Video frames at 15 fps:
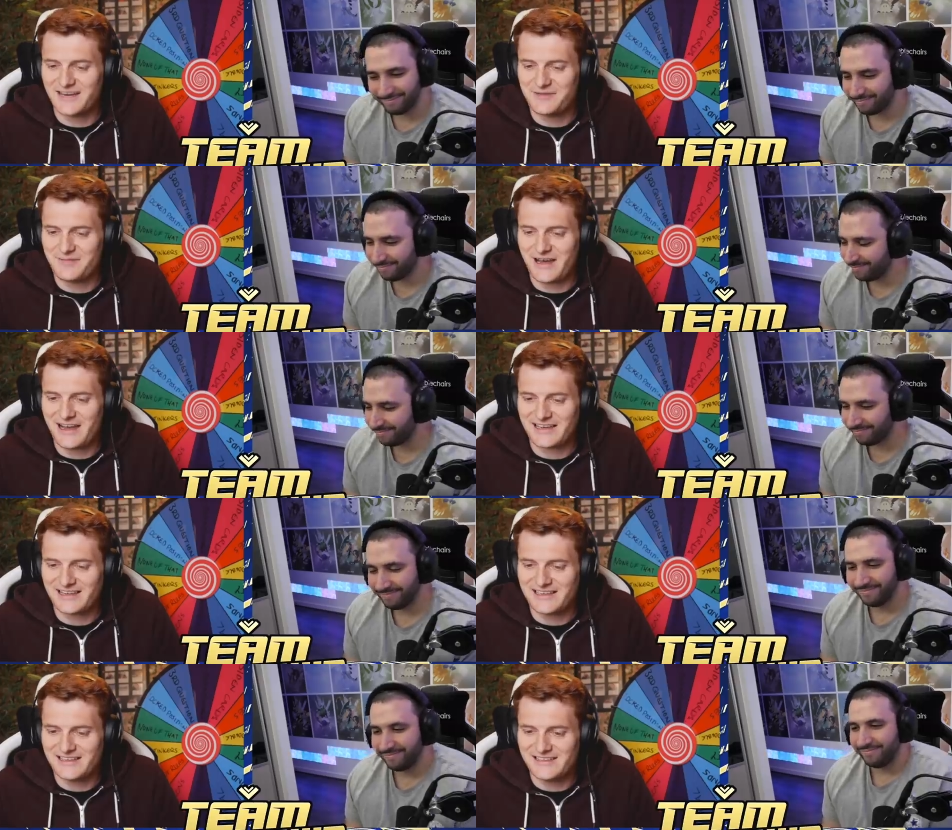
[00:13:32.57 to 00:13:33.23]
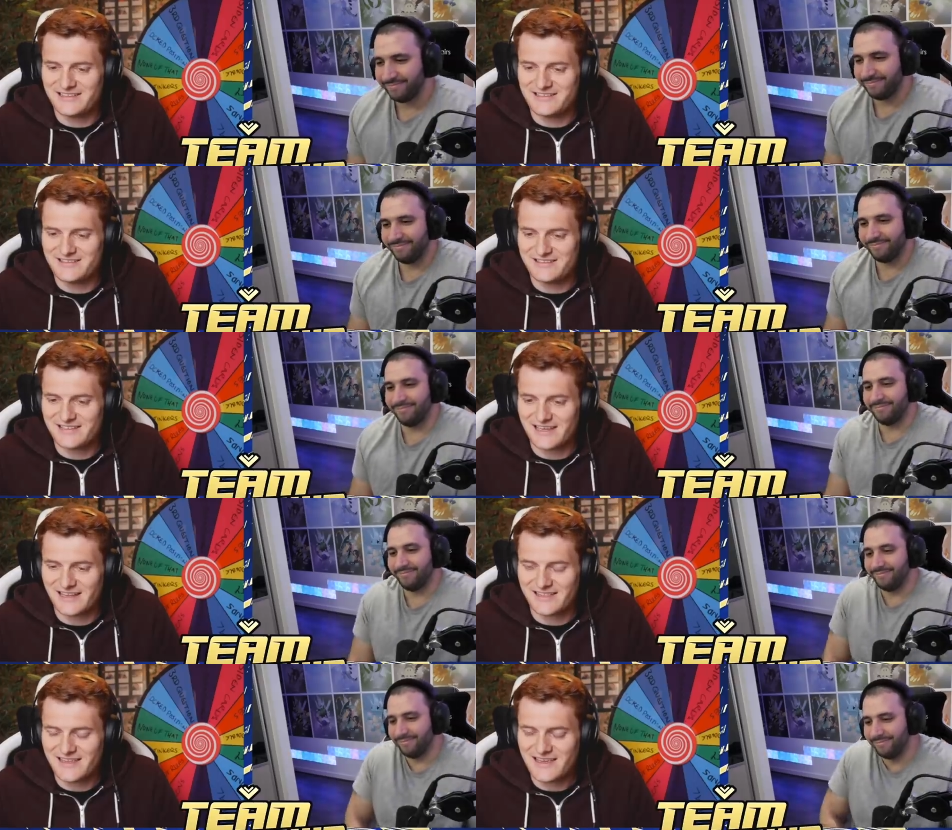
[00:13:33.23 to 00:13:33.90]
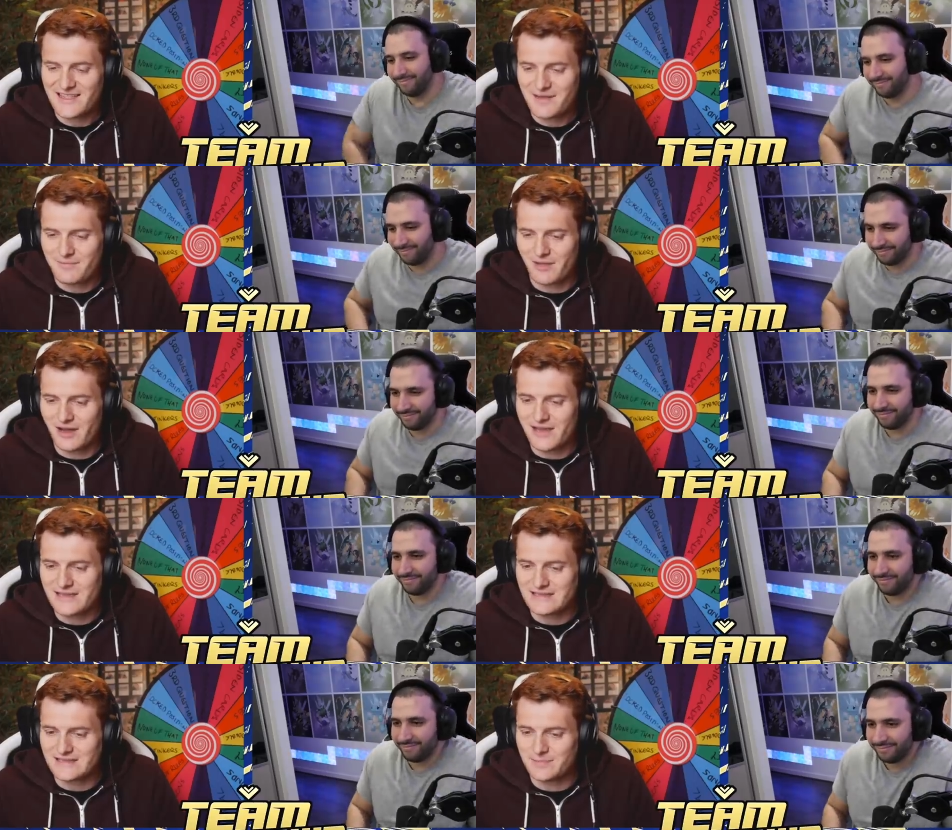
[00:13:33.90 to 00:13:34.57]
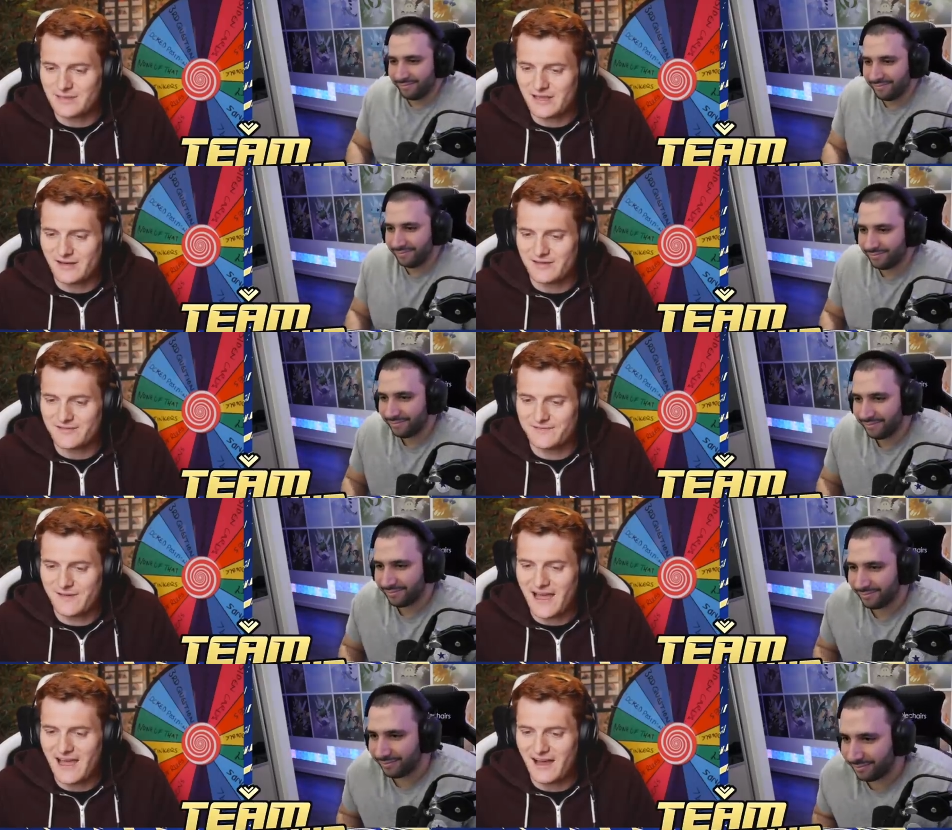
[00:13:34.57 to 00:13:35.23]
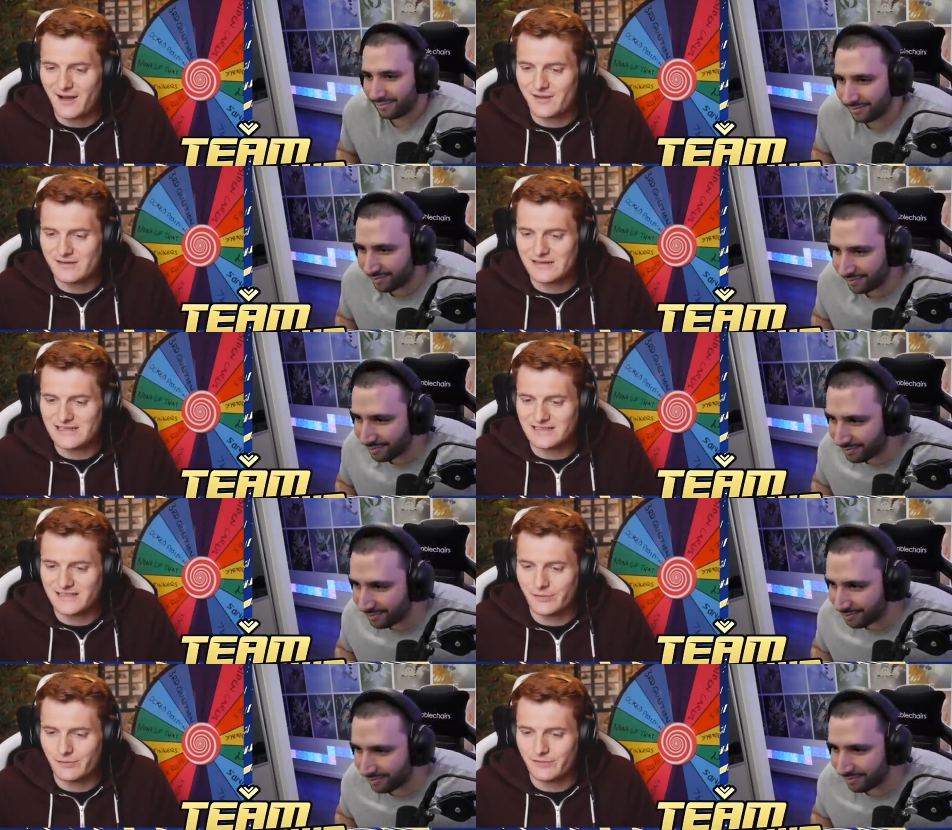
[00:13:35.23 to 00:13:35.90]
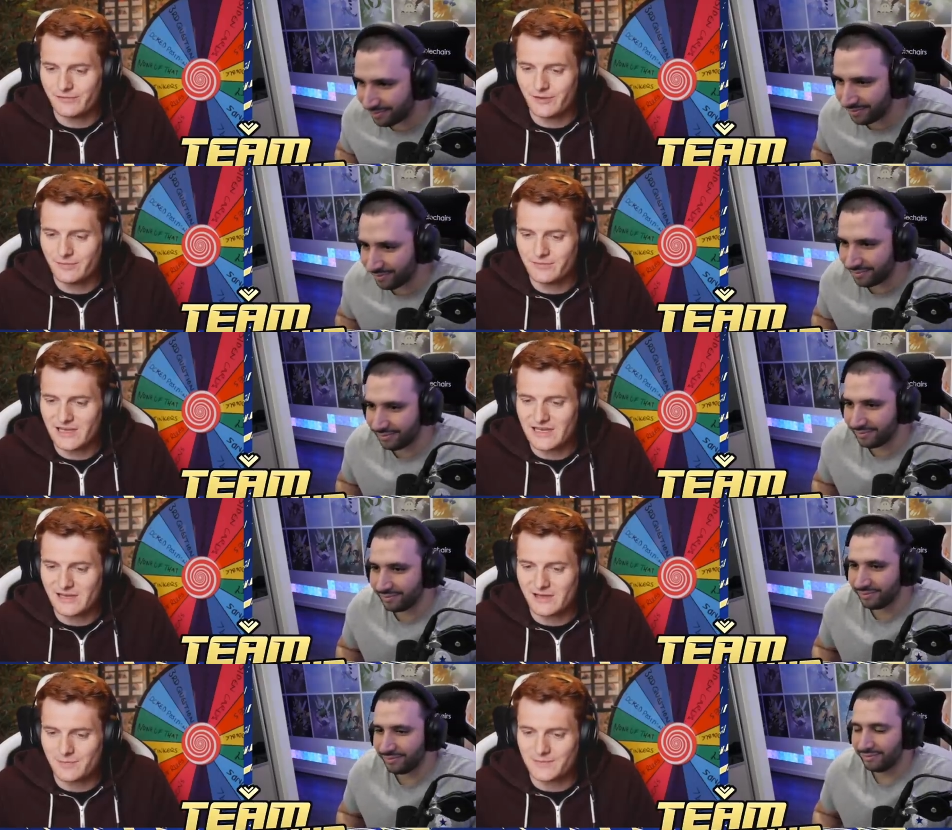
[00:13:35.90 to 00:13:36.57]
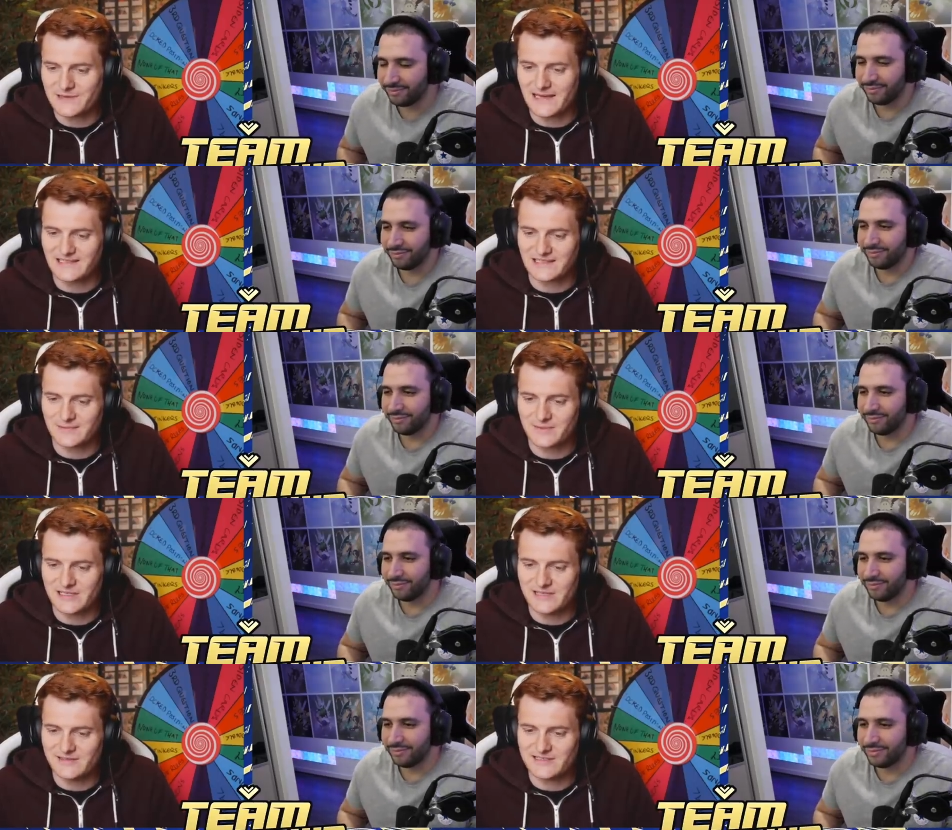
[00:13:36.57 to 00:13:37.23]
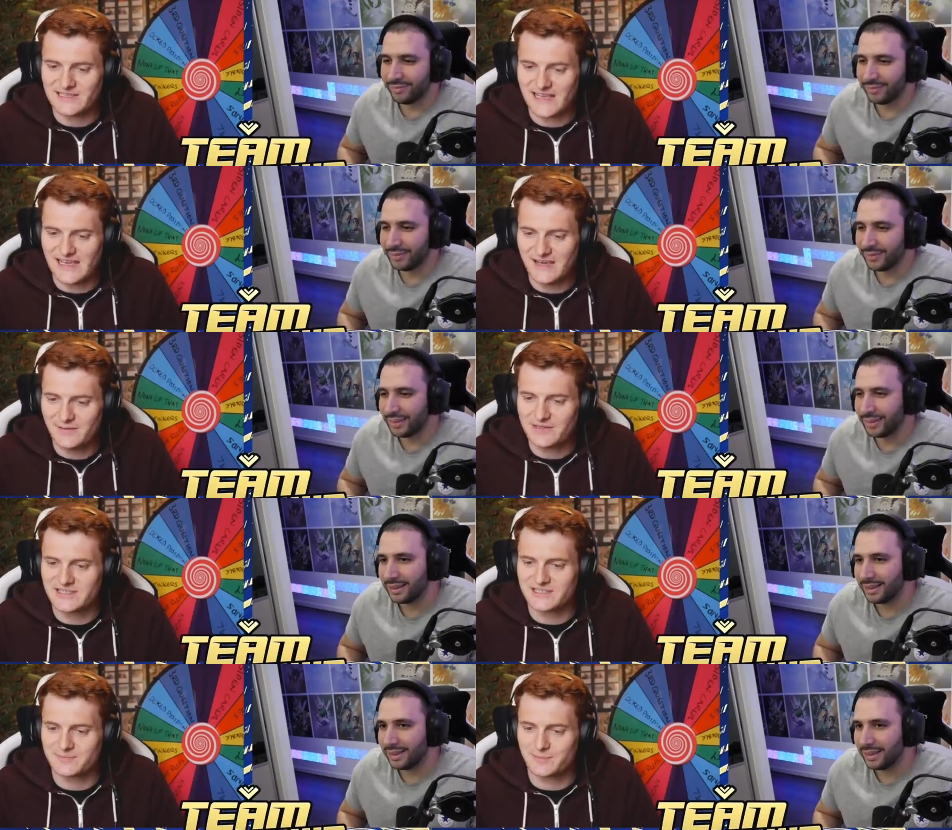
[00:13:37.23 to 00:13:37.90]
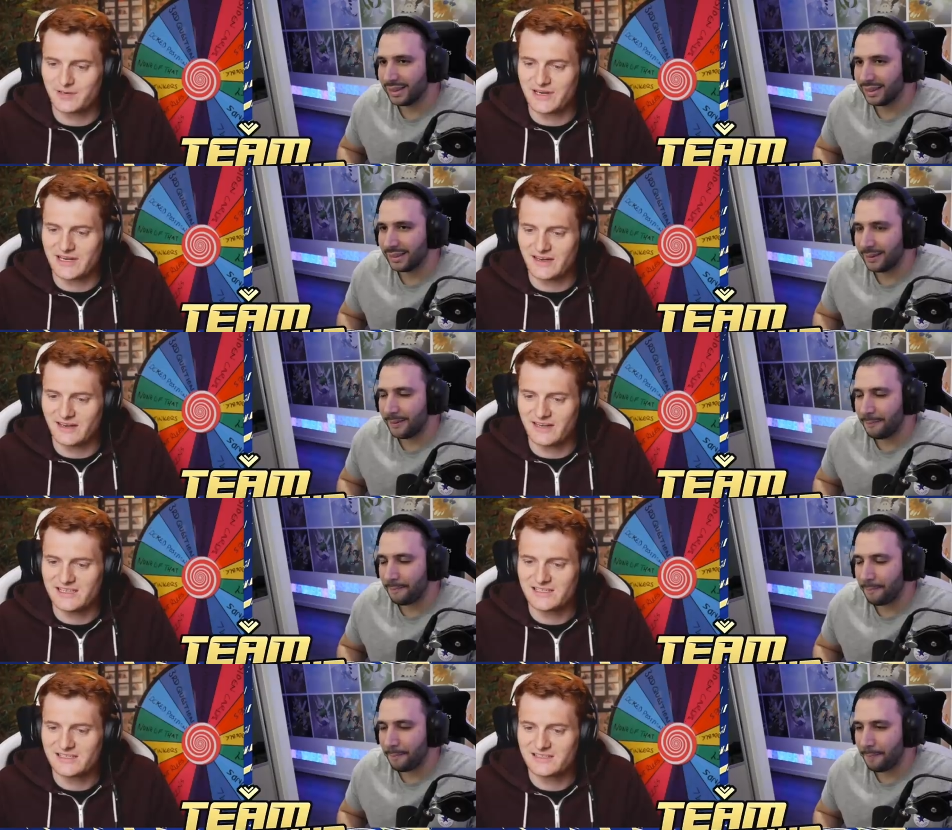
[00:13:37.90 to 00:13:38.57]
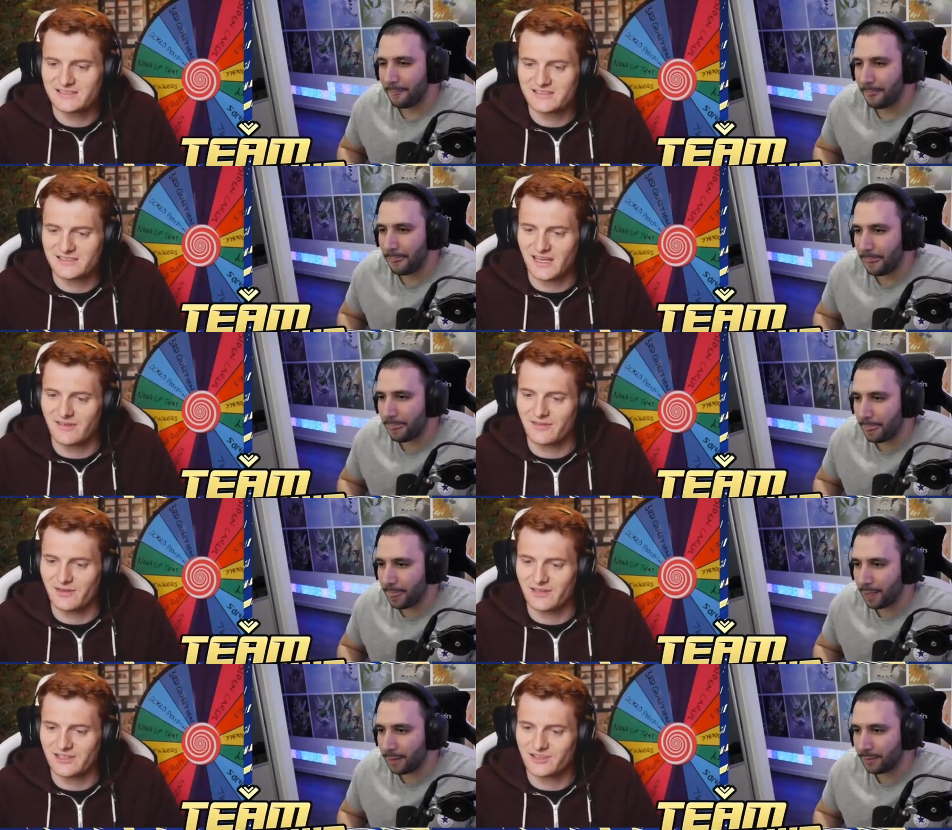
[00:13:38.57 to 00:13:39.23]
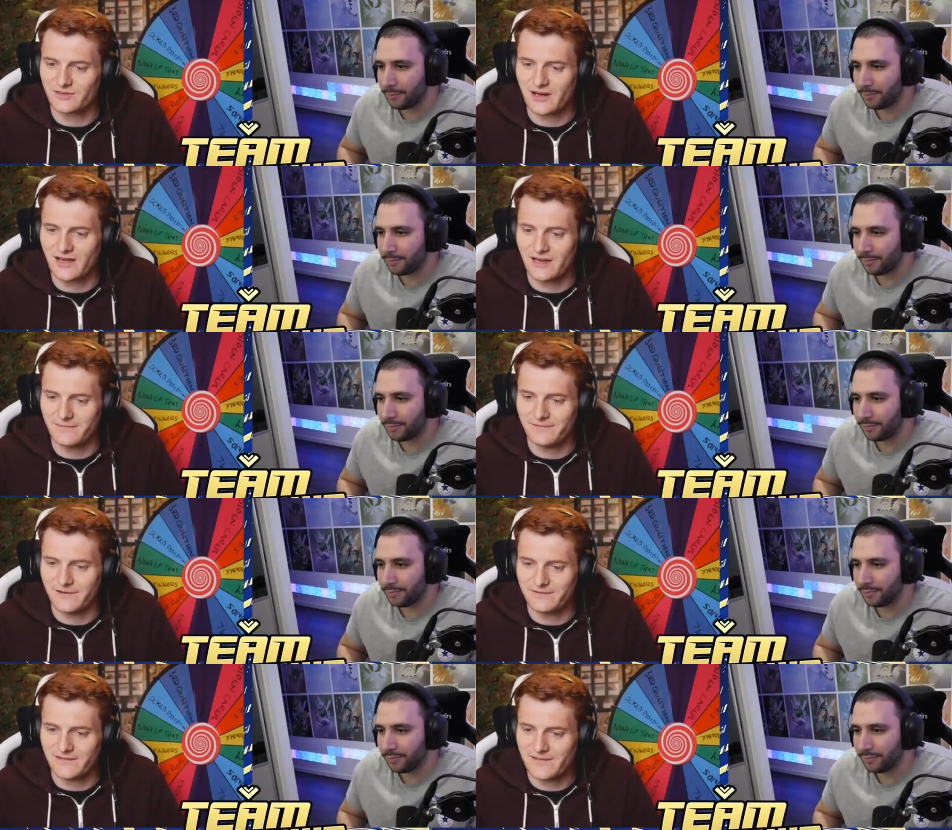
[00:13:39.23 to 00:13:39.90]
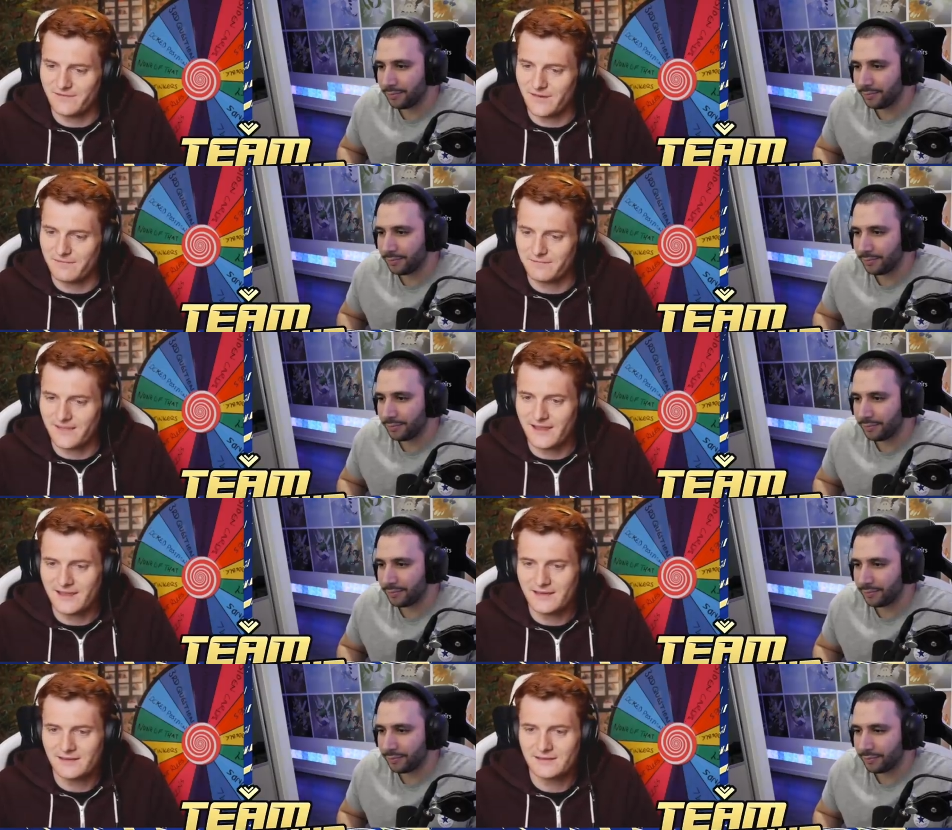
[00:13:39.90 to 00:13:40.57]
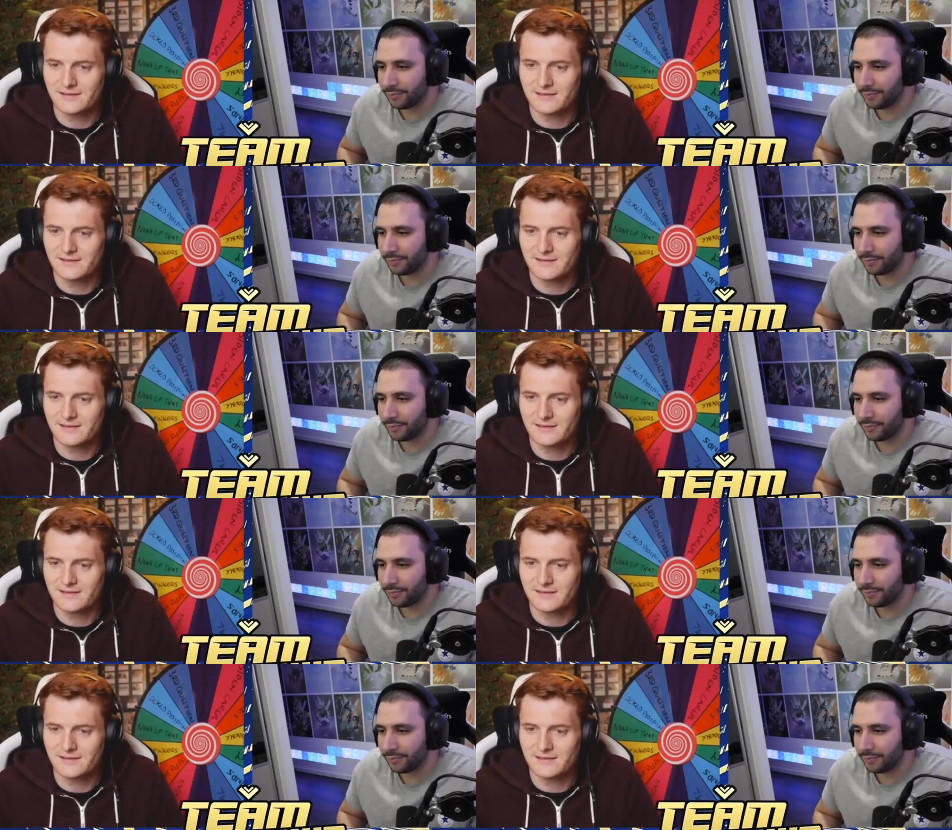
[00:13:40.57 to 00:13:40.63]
Speaker 1: back are you using? I think there might, to be fair, only two of them that you could potentially be using here, which is pretty nice. So I've got a straight up 50-50.